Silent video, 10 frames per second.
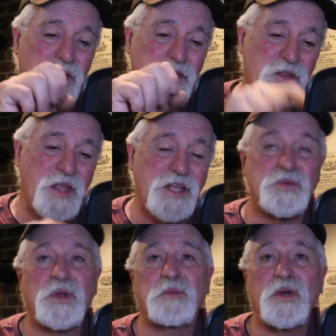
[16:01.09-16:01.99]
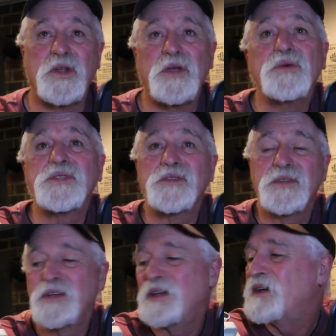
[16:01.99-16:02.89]
I think that's what I'm going to use.
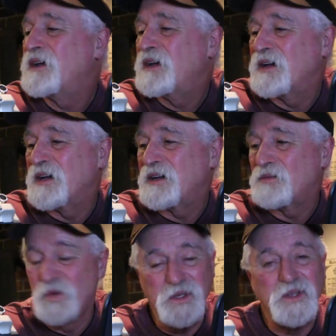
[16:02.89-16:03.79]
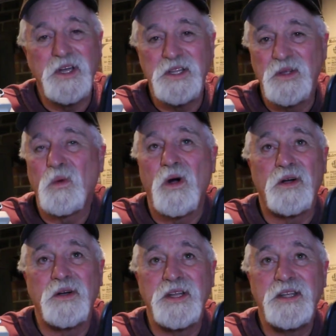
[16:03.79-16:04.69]
Really like the
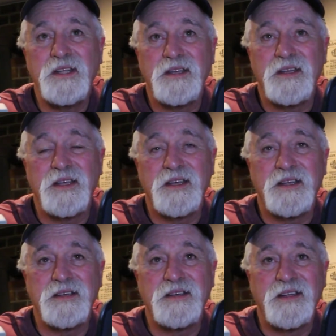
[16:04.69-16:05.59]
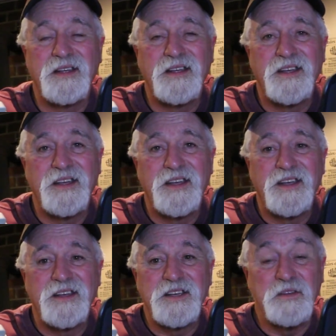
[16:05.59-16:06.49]
quality and
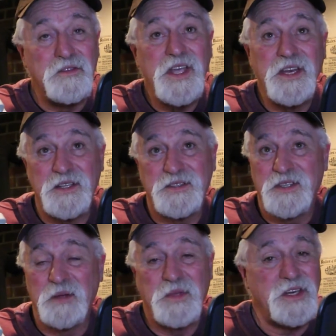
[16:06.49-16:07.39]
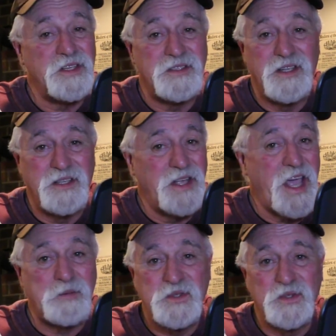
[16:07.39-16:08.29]
convenience. I mean,
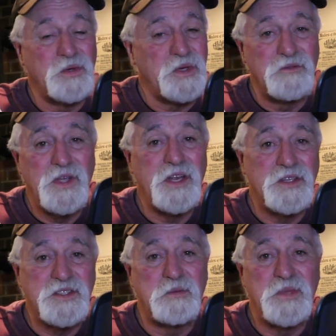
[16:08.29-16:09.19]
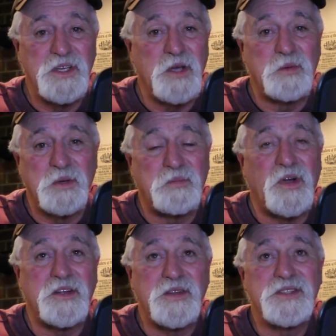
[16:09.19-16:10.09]
absolute convenience to be able to
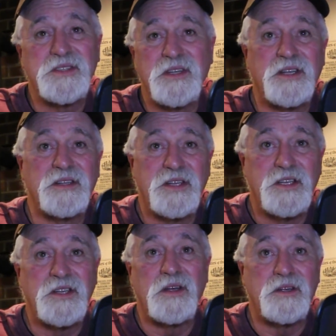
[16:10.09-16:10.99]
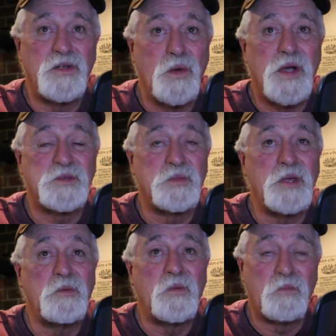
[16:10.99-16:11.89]
plug this thing into your
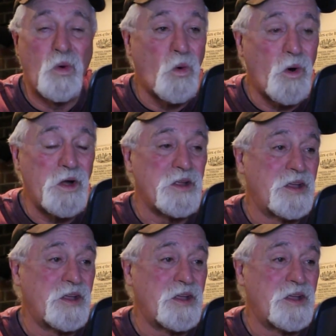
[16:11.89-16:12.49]
USB port,